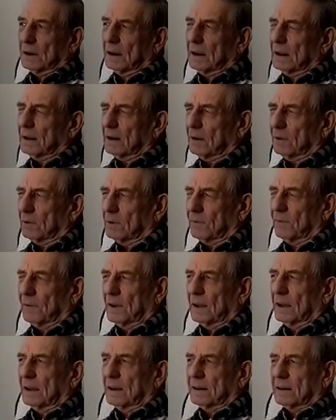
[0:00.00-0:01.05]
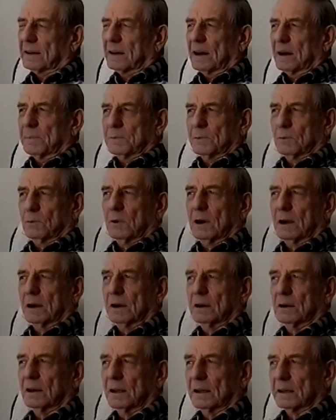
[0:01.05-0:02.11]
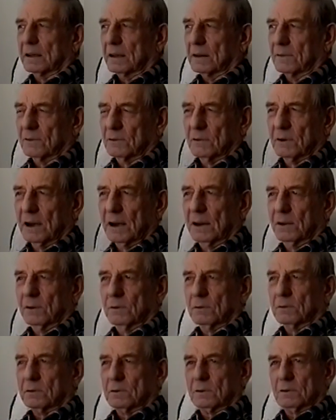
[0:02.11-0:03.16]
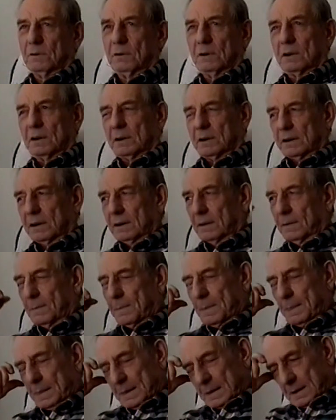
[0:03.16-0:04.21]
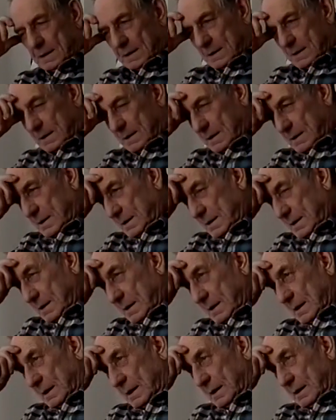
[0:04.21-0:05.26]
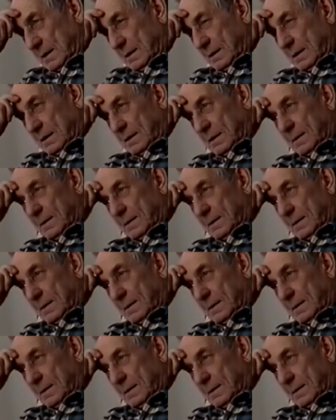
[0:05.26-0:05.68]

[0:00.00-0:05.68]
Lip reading: little fine copper wire, like out of a radio coil deal. And